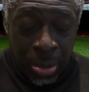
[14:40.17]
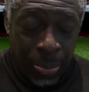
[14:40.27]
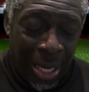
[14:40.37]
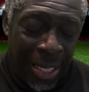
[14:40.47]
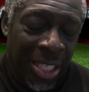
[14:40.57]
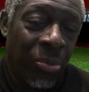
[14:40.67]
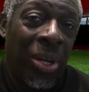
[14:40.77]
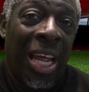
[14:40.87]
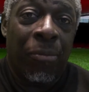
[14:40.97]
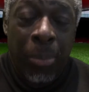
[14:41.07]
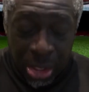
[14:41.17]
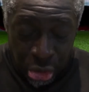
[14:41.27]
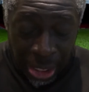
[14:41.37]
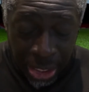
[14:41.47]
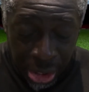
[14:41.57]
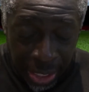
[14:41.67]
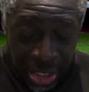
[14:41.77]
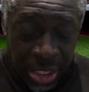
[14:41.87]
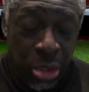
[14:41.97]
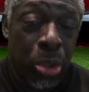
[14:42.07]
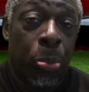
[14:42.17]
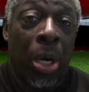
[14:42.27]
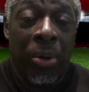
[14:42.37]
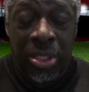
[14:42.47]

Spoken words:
but he didn't really have much change against Cedric Soares.